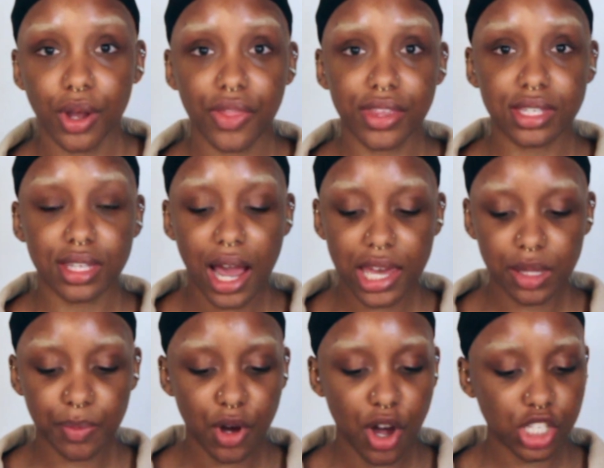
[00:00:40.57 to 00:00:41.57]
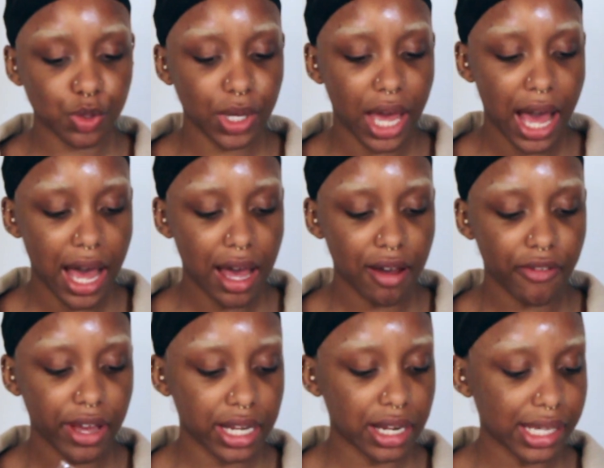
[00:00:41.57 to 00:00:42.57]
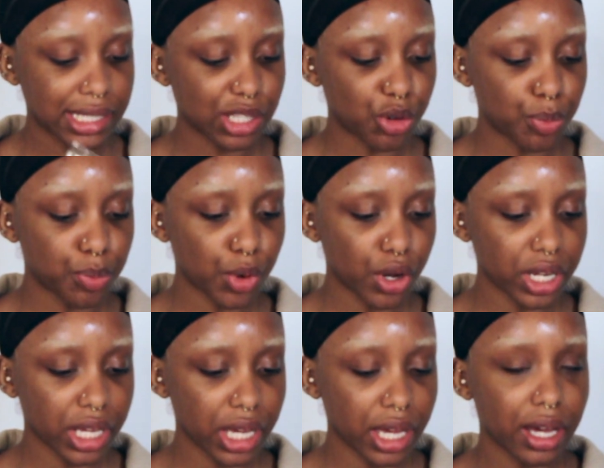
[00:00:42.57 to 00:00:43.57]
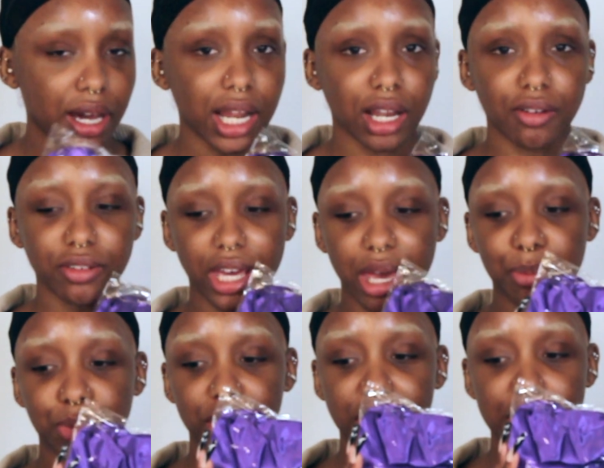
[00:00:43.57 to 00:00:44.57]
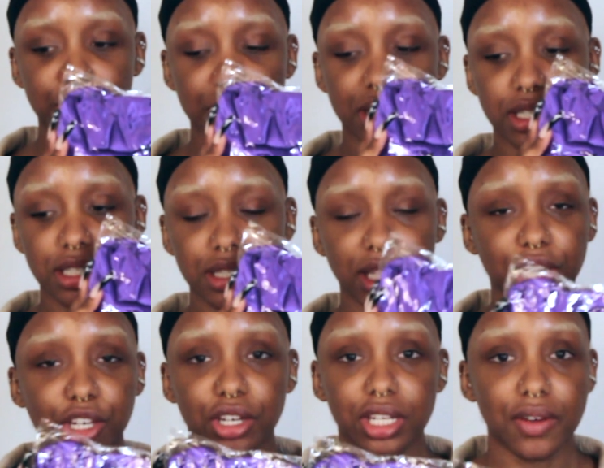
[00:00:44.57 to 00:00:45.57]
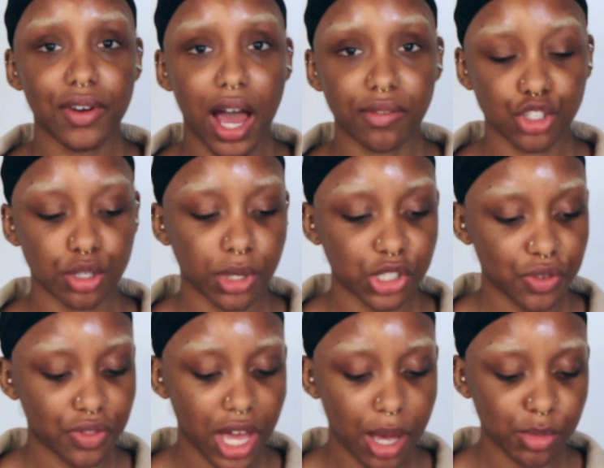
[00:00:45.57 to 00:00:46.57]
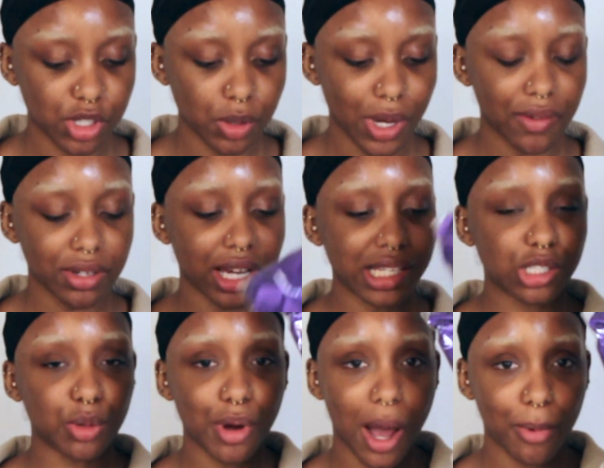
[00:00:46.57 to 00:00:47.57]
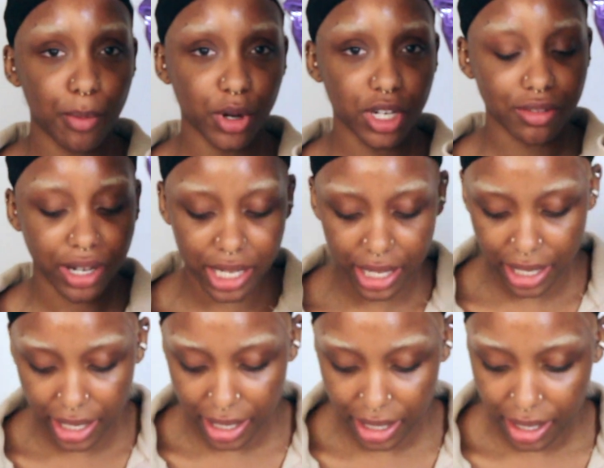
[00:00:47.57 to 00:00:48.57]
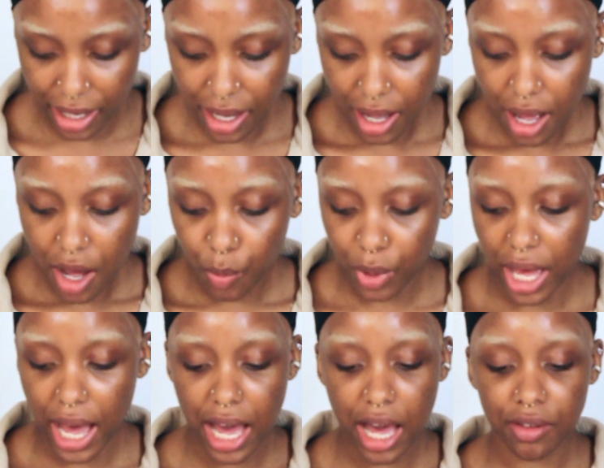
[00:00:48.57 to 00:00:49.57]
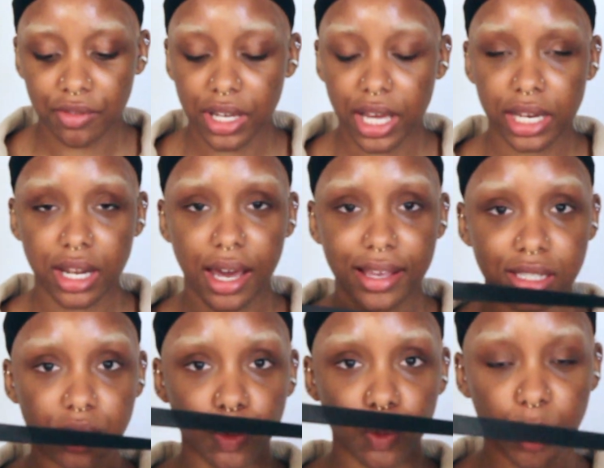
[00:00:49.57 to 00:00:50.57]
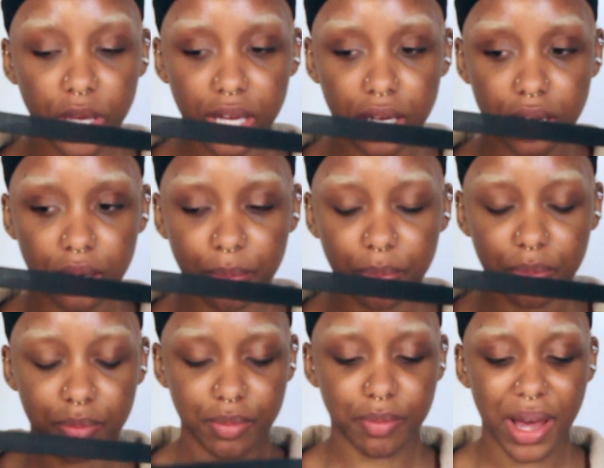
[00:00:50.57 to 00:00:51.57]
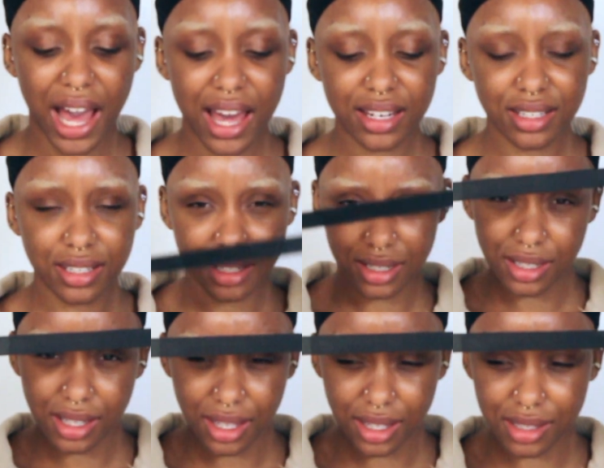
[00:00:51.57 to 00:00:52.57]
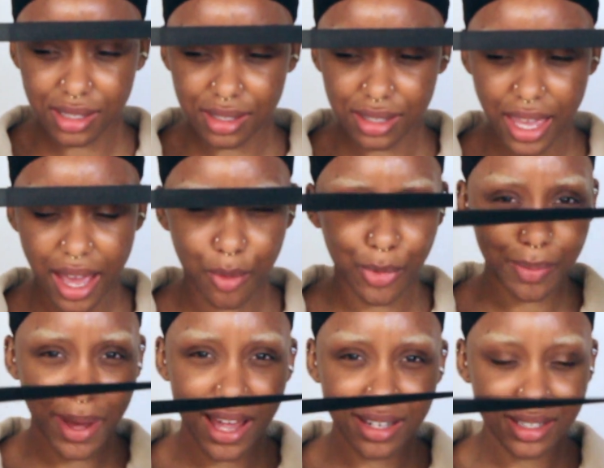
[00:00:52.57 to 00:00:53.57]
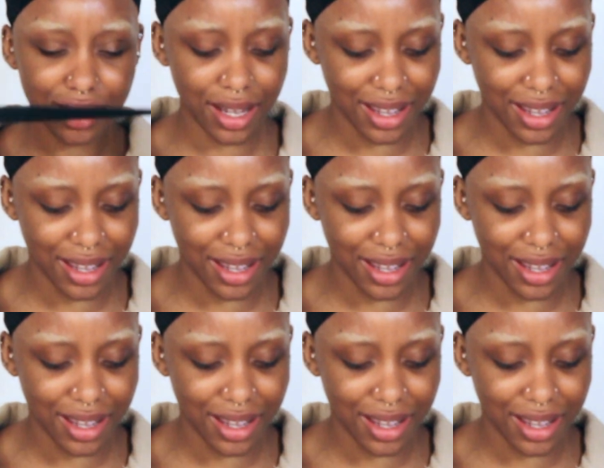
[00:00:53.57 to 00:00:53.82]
inside the box we have a nice little bonnet. I love getting bonnets because you never have too much of them. So we have a nice little purple bonnet right here. We have a nice wig band, I think. Yeah, a wig band.